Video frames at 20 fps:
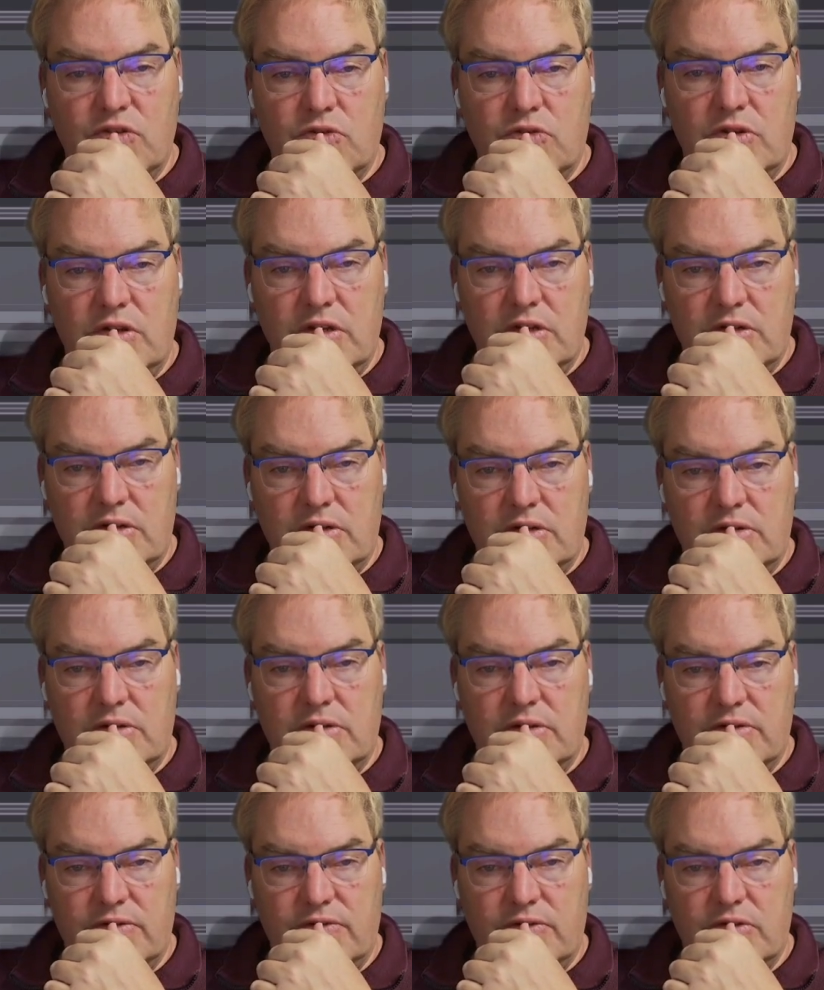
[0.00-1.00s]
here,
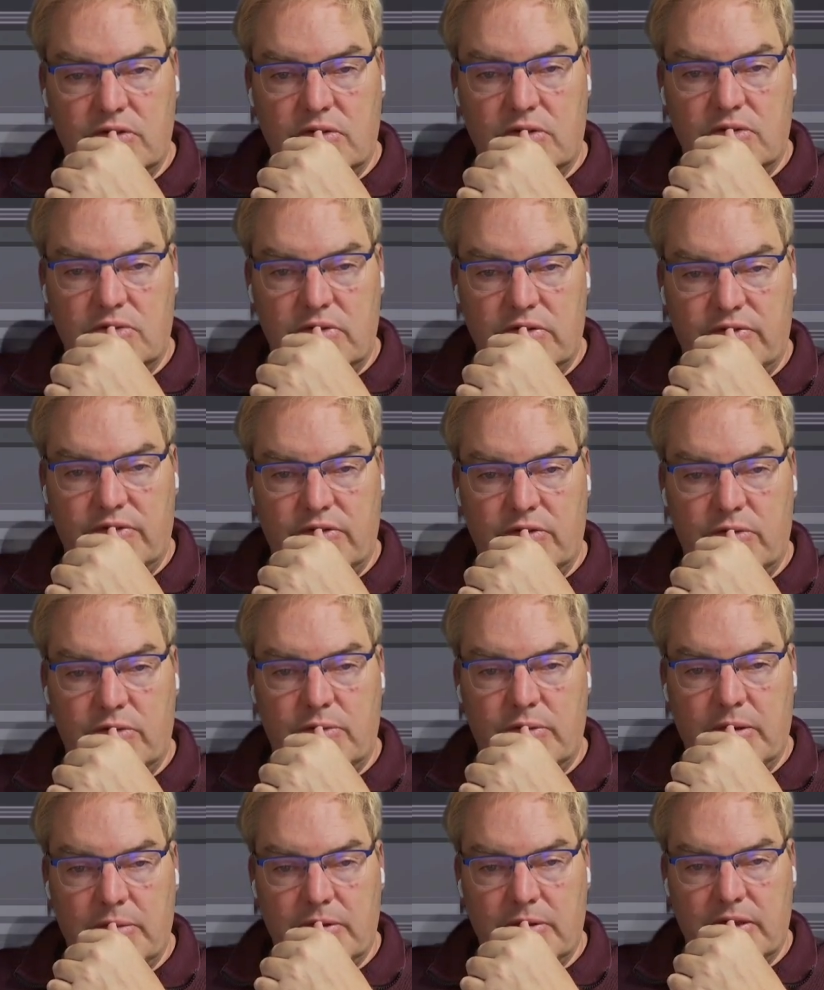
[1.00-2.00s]
if you
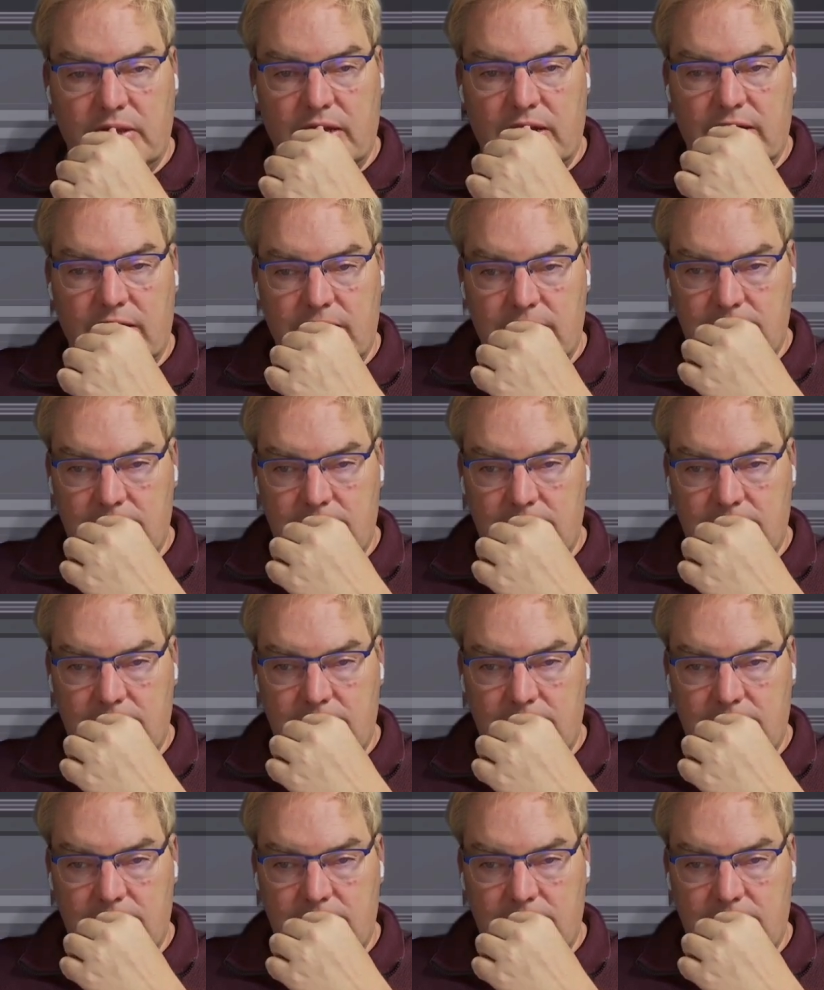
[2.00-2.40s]
remember that.